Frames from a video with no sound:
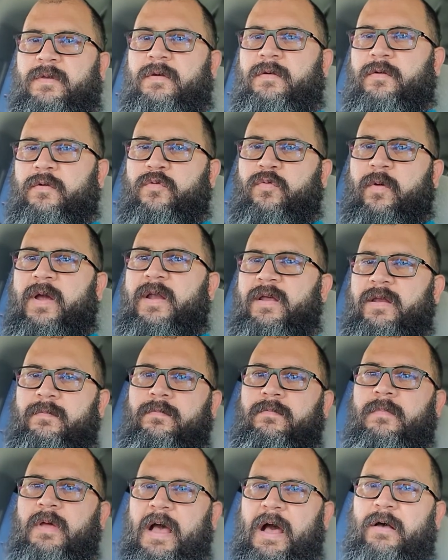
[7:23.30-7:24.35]
graded
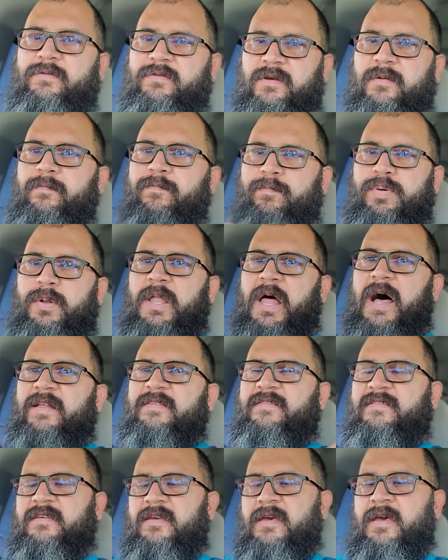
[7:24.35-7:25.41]
housing
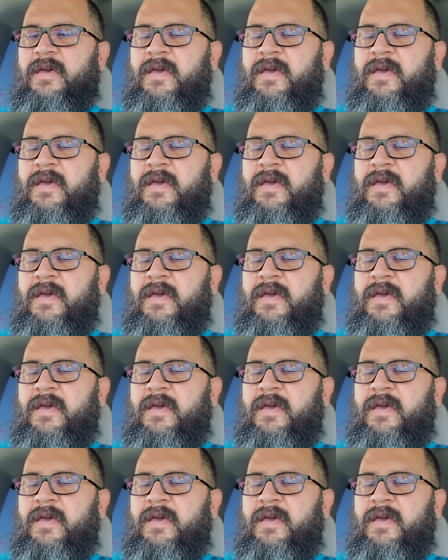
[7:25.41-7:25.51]
plots.